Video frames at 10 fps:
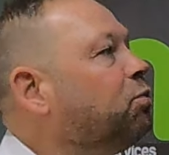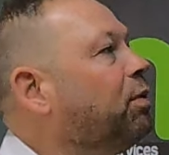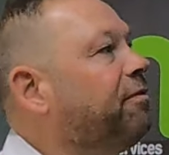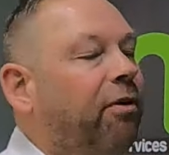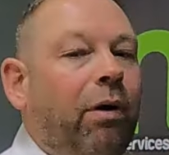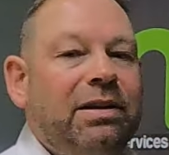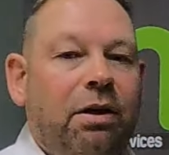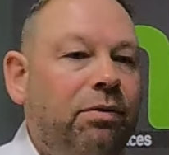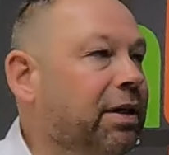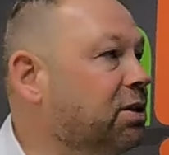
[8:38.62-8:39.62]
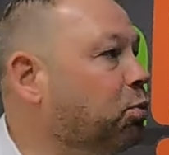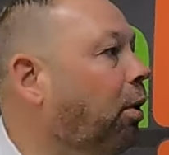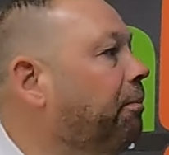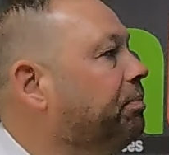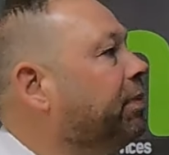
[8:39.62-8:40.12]
did we find on this
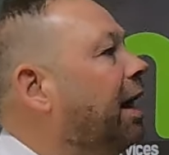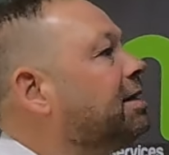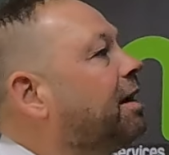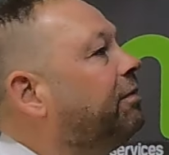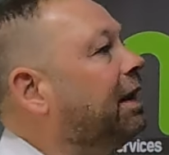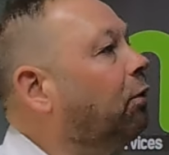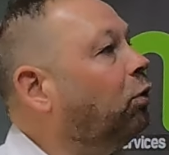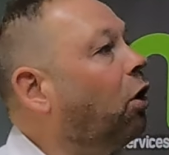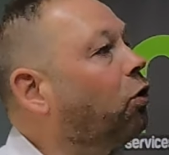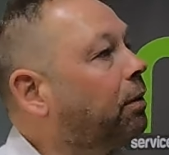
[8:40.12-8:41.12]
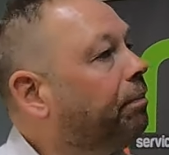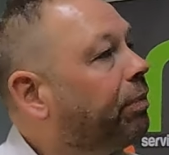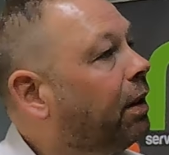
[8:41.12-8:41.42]
one? Let's have a little look.